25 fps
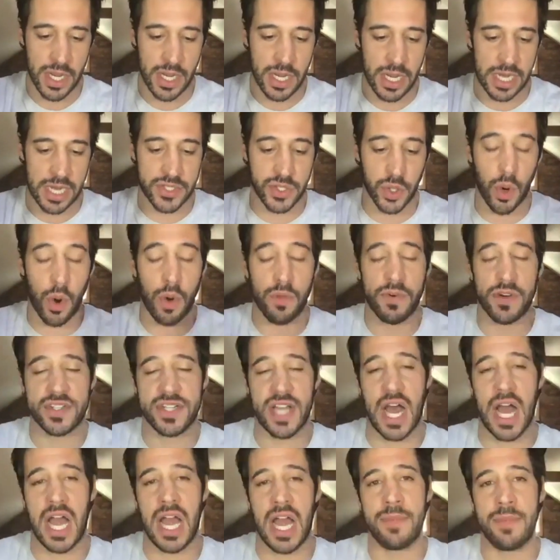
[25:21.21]
And so over
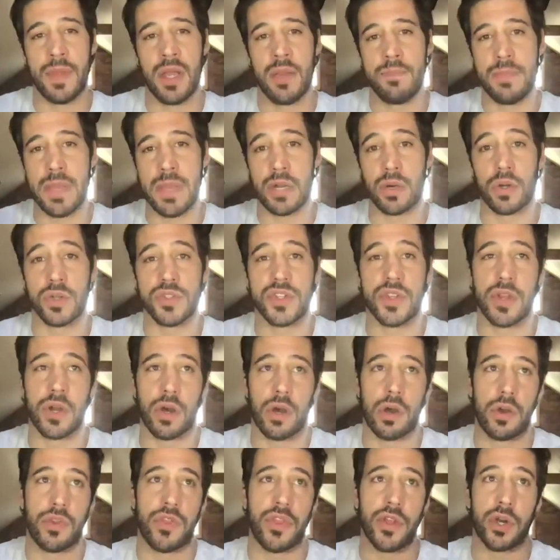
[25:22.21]
time, minerals in the
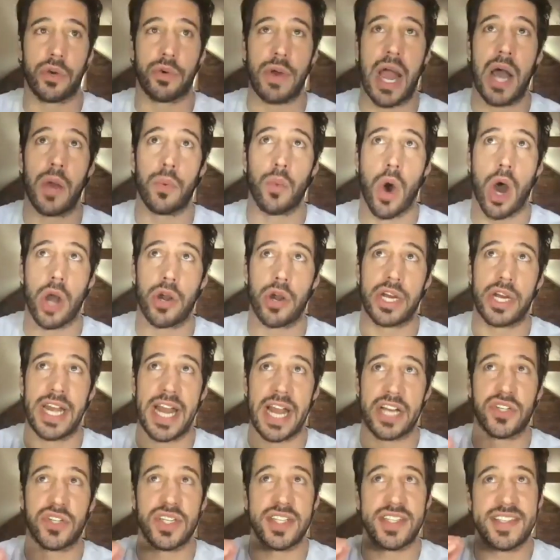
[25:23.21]
earth and the groundwater can
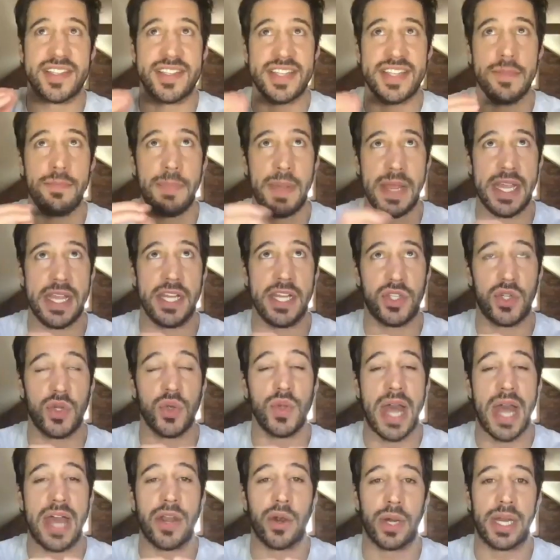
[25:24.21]
actually seep into
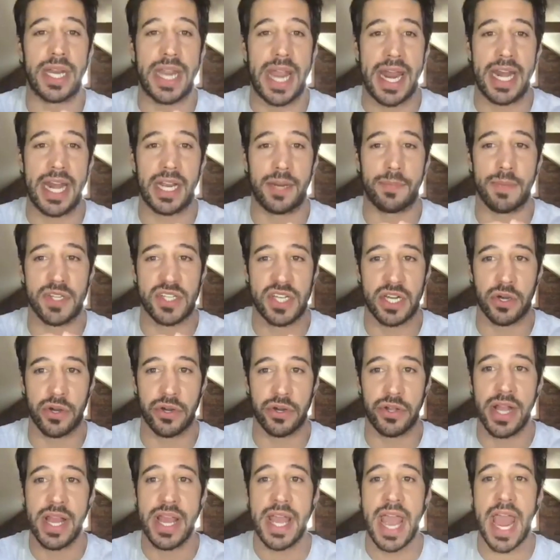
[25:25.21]
that organic
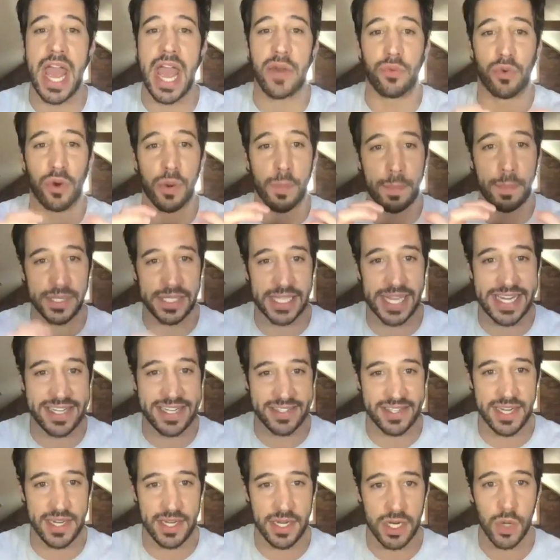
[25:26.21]
material and
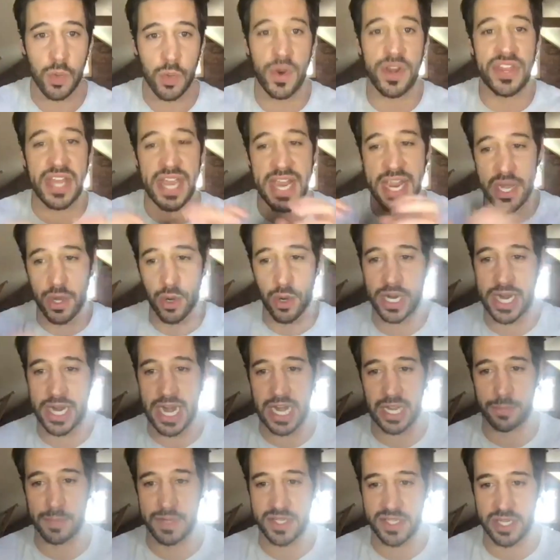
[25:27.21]
replace it with
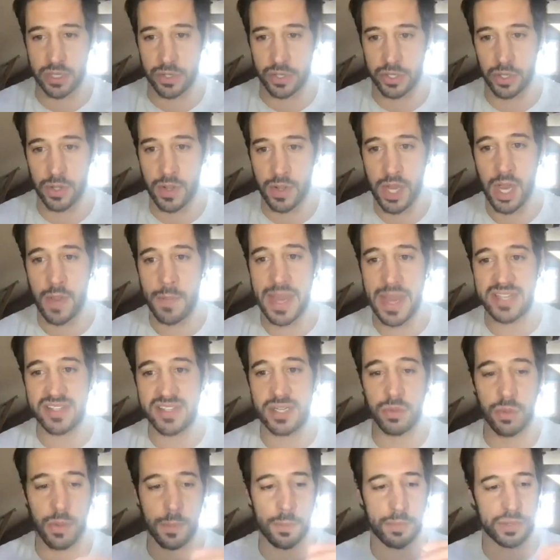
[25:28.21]
inorganic material,
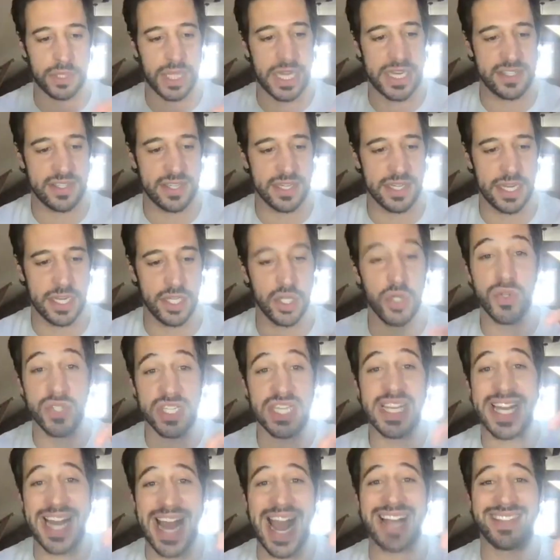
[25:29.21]
basically replacing it,
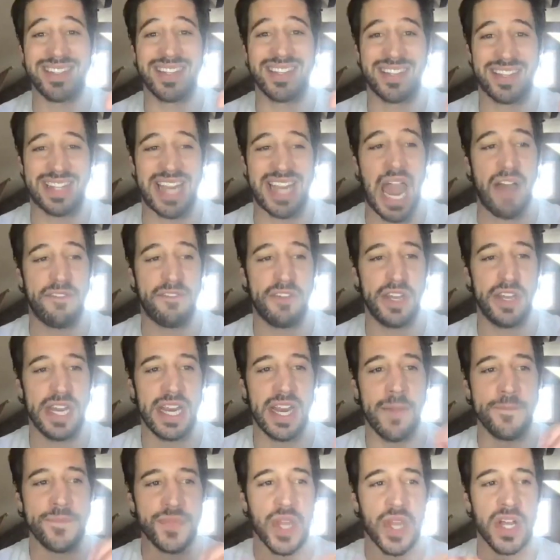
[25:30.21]
using it as a
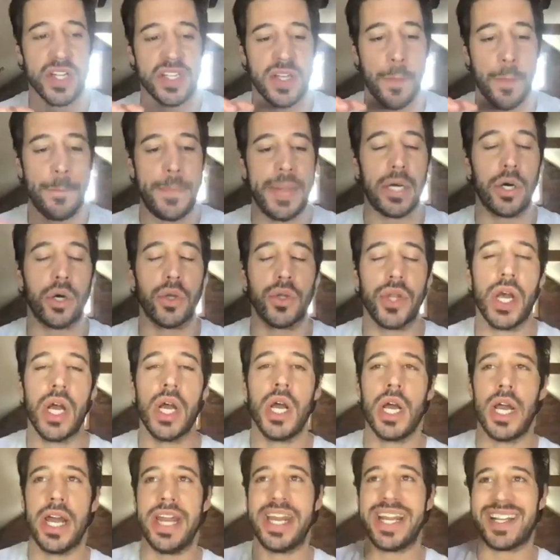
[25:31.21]
scaffolding to build
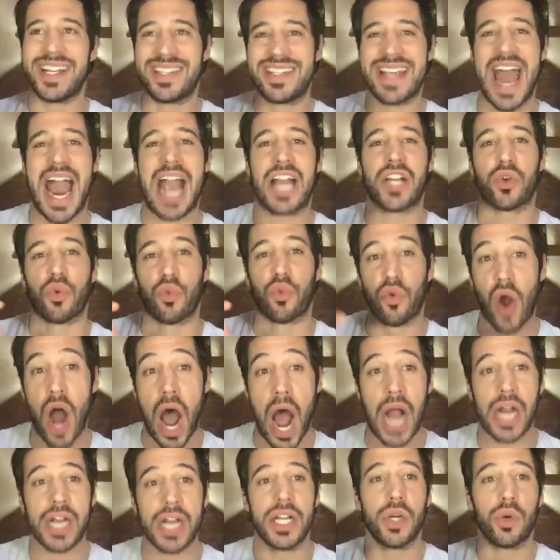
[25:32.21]
an exact
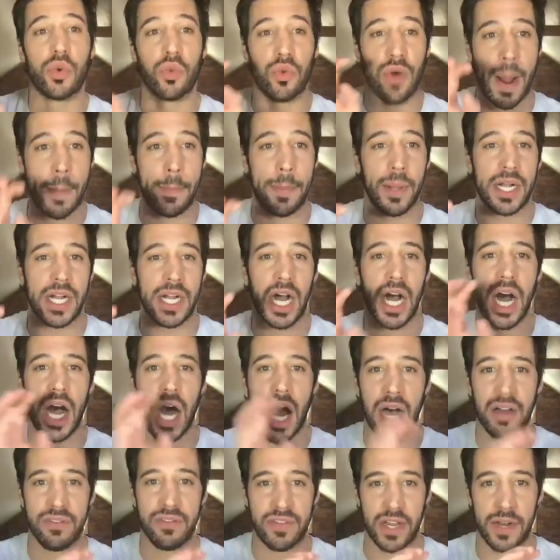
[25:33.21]
rock replica
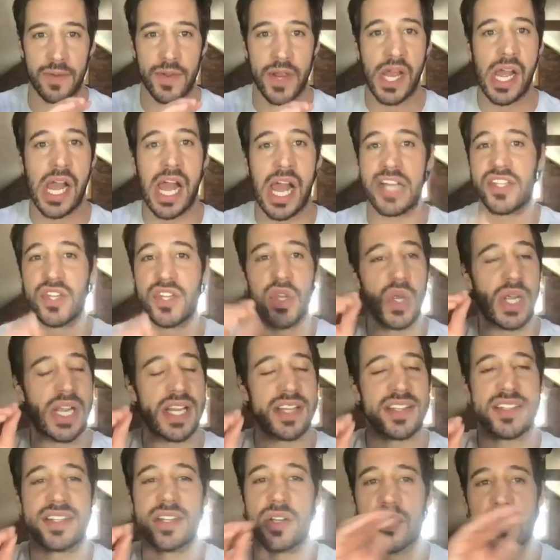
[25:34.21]
of it. And so you can
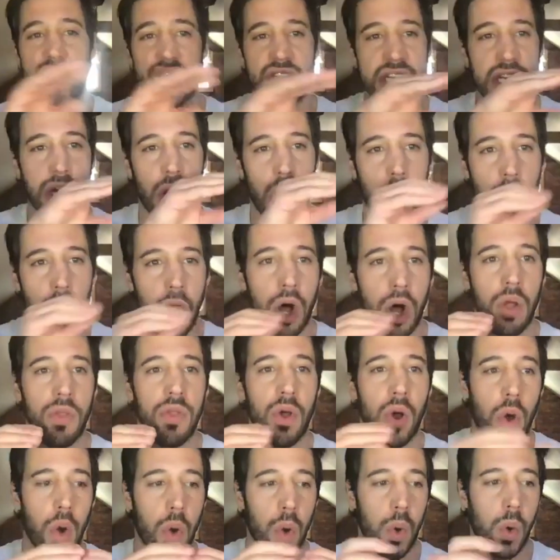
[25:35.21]
still see all the
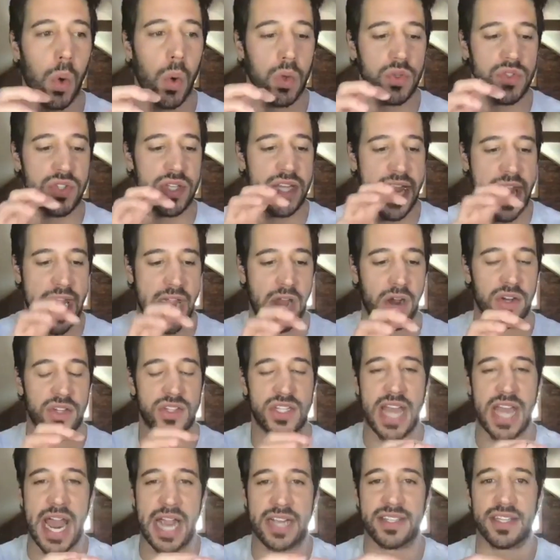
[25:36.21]
holes and the air
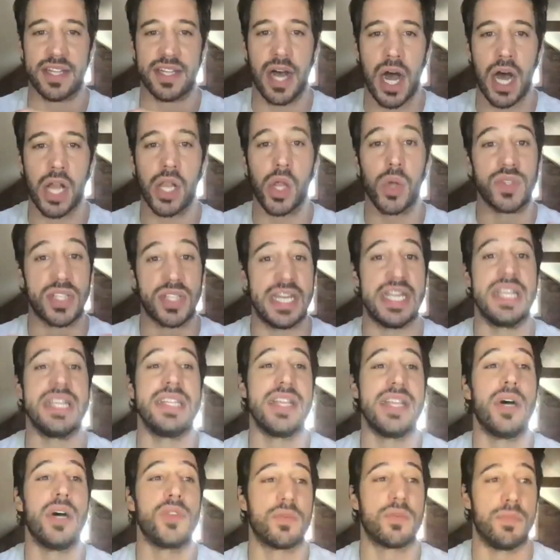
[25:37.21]
sacs and the hollows in
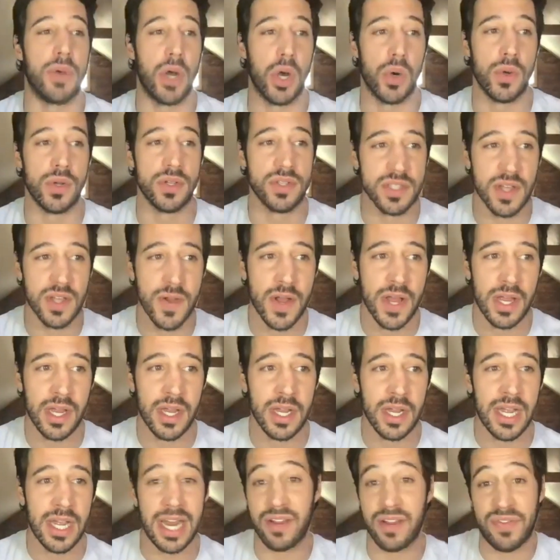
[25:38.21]
those bones.
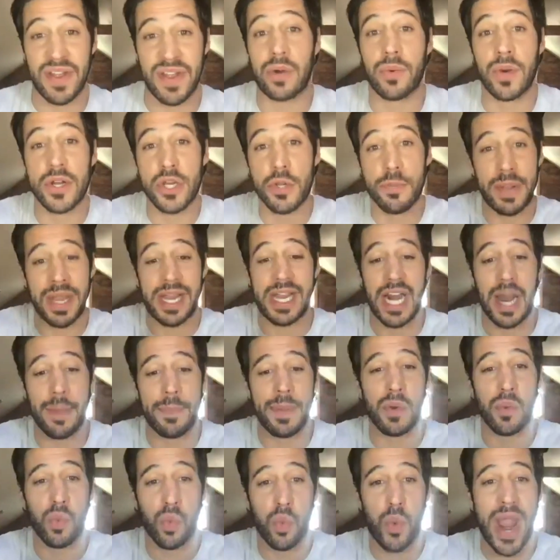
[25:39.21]
And in fact, when you pick it up,
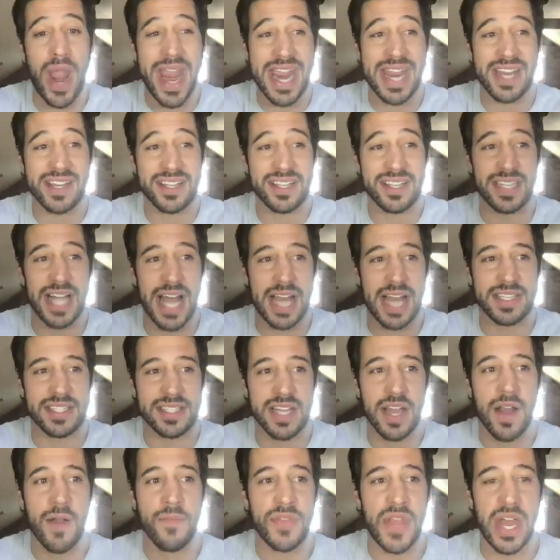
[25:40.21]
it weighs less
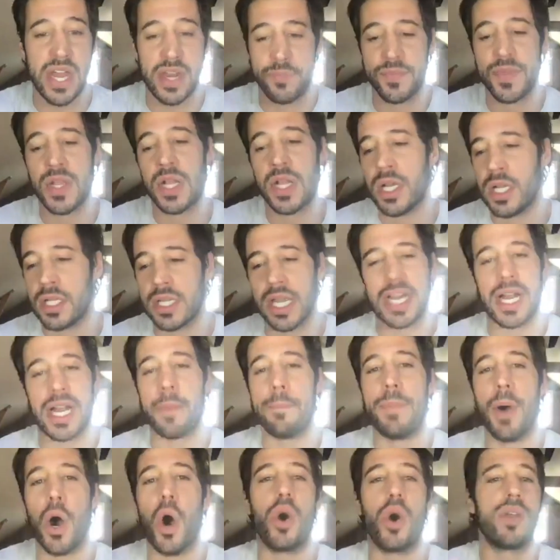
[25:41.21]
than like a
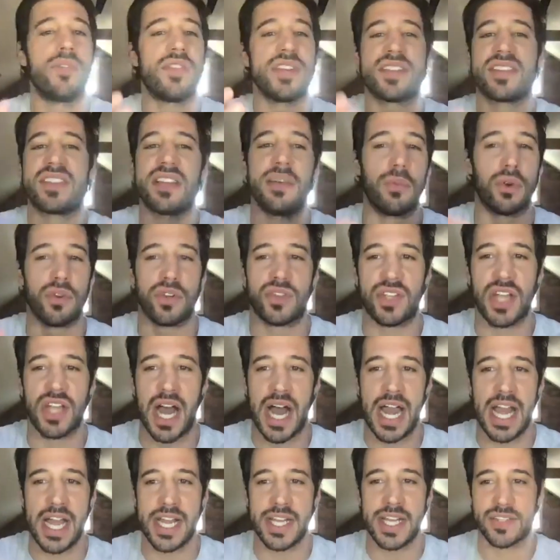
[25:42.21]
bone of a similar
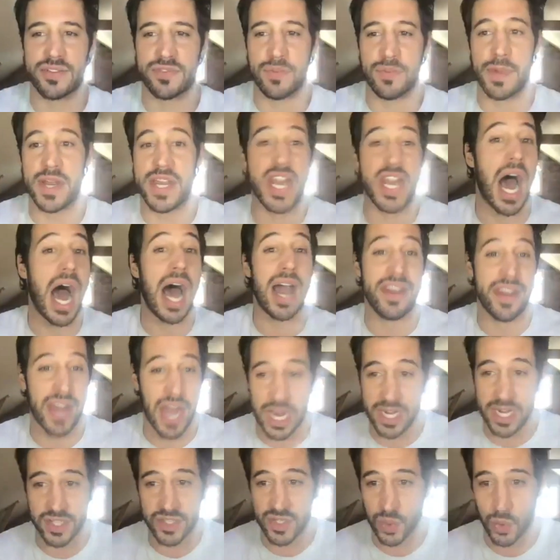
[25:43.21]
size from a non
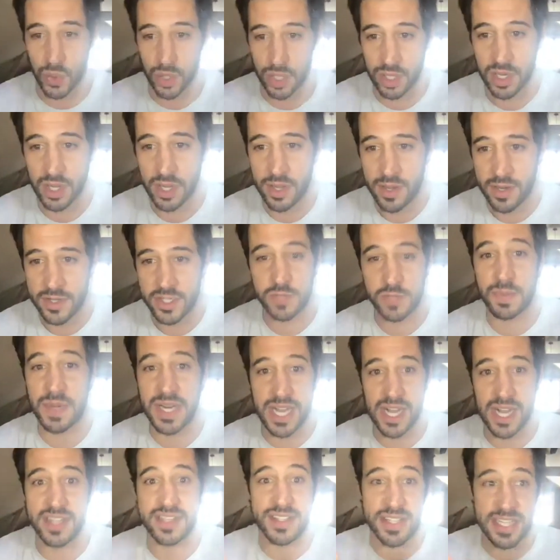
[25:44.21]
dinosaur, just
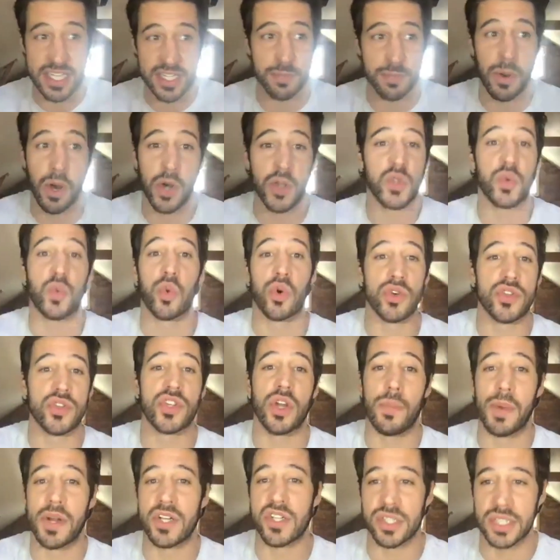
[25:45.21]
because these bones were so
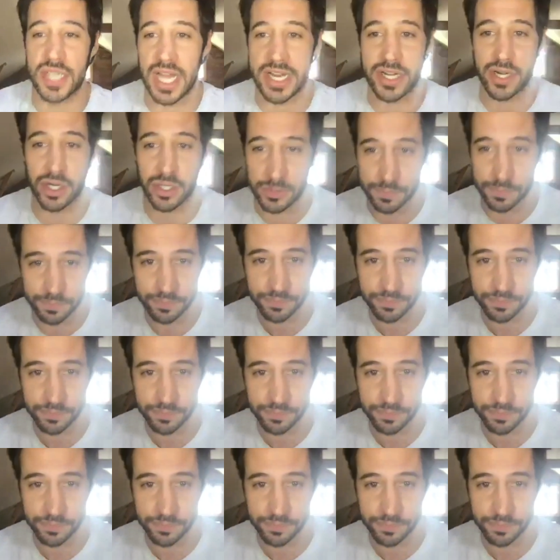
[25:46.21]
much lighter.